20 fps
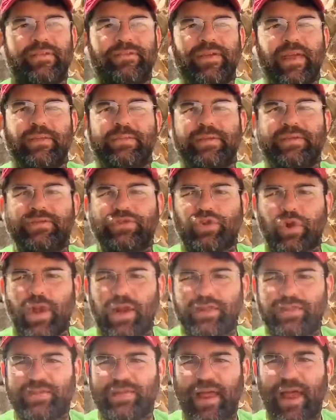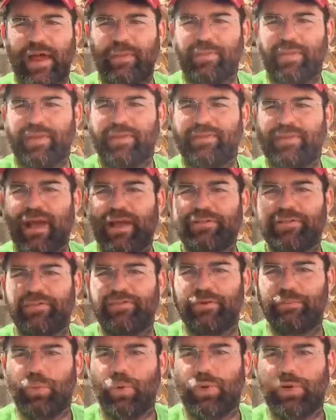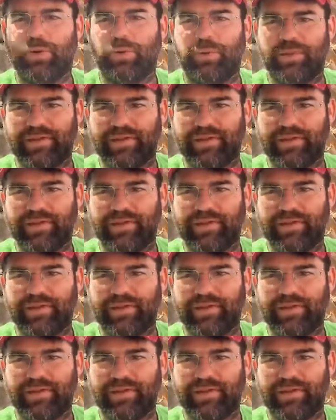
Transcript: famous truck stop south of the border,